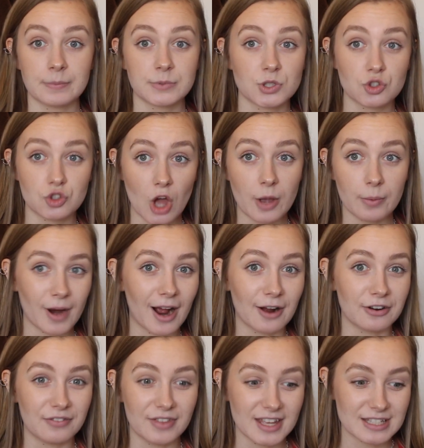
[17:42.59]
so
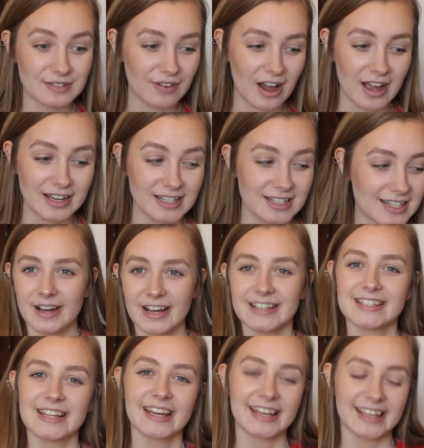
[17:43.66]
proud of this find.
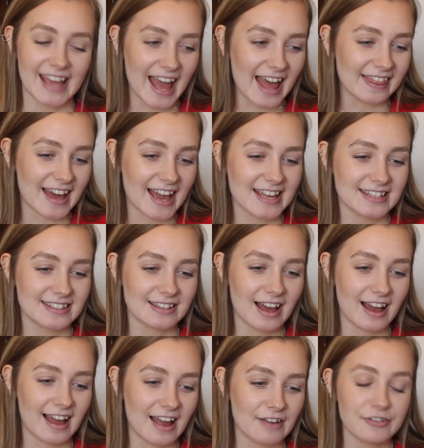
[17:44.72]
But yeah, that is
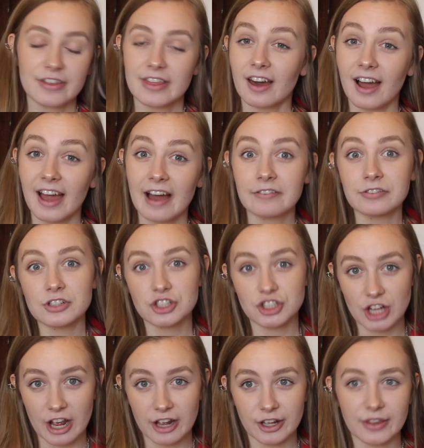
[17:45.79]
everything I have to
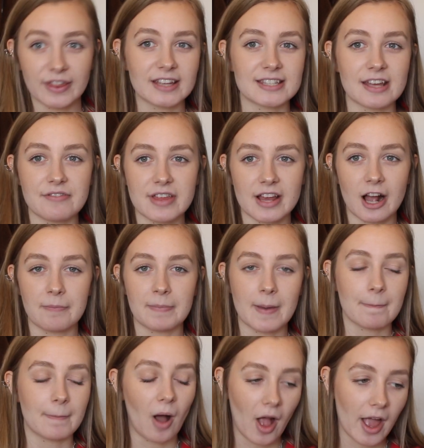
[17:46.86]
show you. That's everything I've
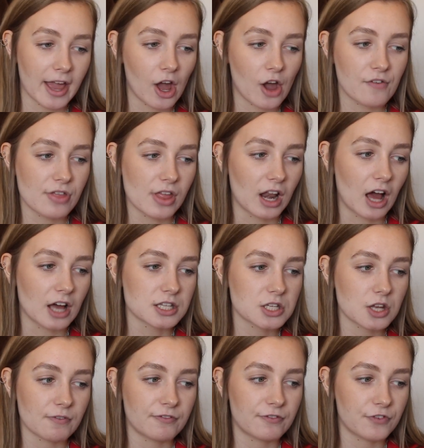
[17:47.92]
been buying over the
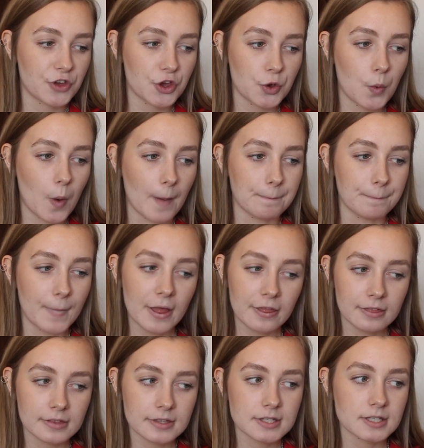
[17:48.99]
last few
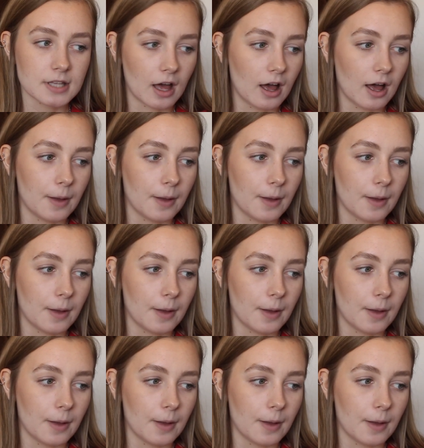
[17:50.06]
months.